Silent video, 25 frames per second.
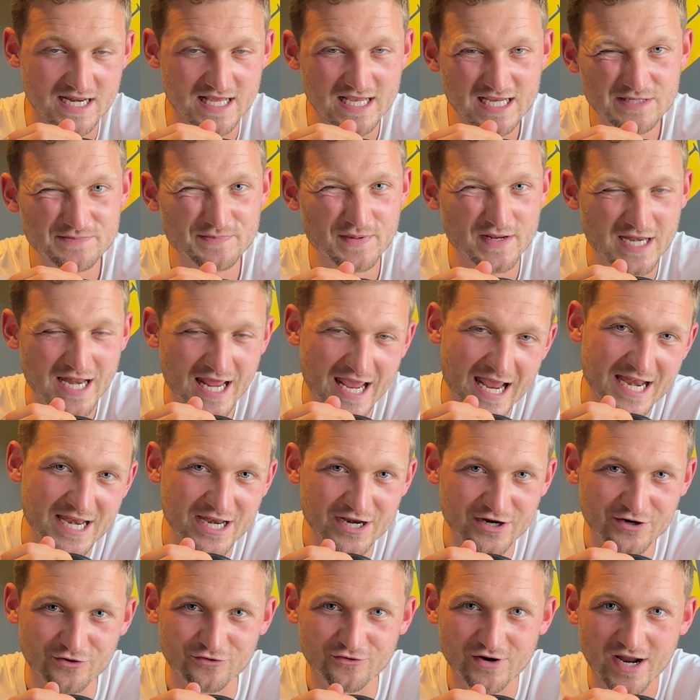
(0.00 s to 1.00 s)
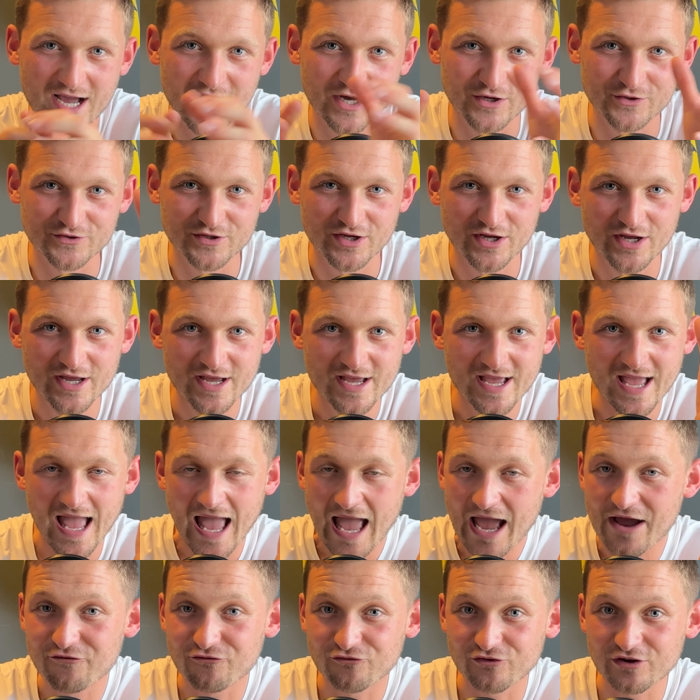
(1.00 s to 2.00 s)
He's been in and around
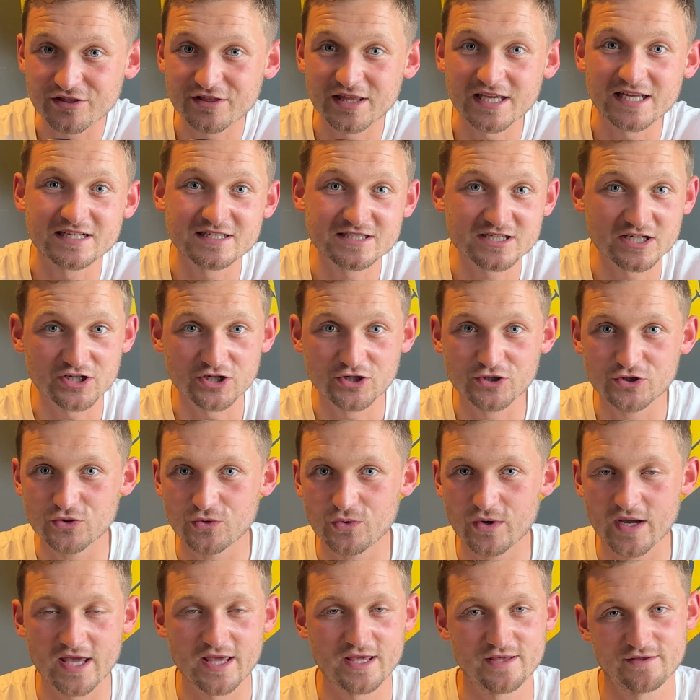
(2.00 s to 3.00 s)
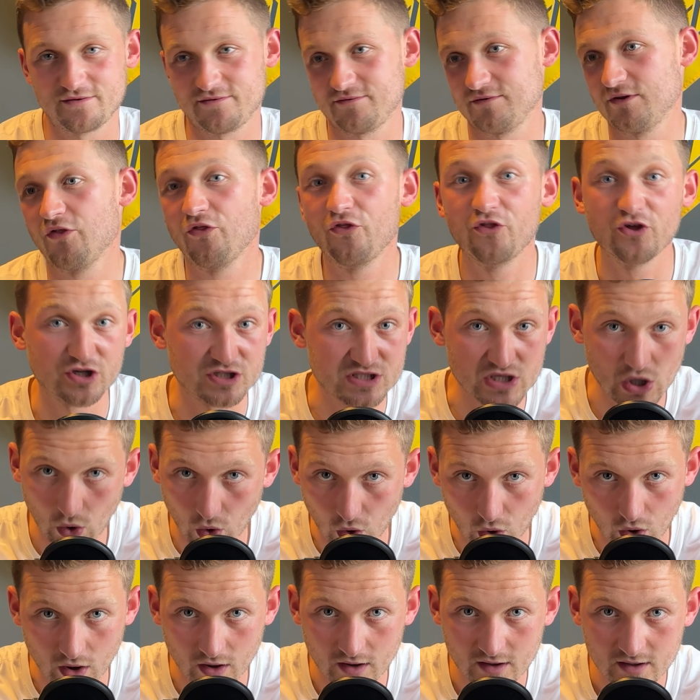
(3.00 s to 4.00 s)
everything to do with the
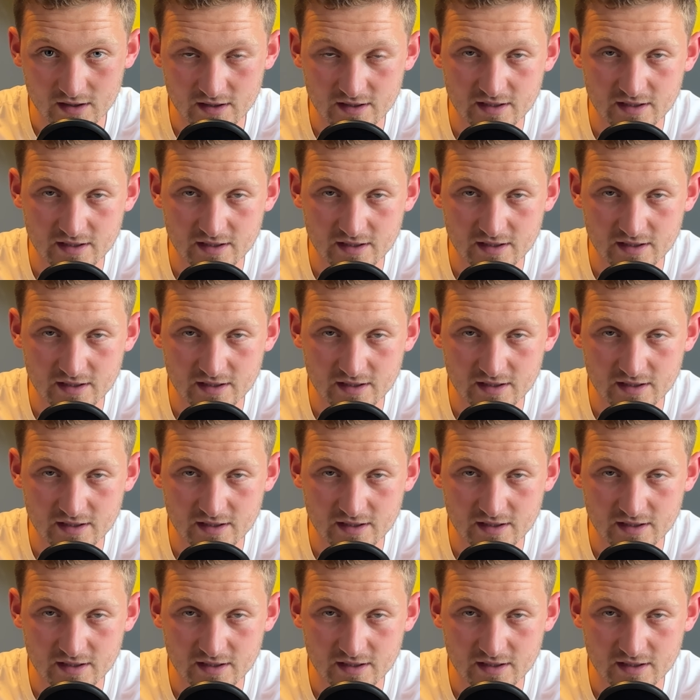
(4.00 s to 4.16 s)
tour.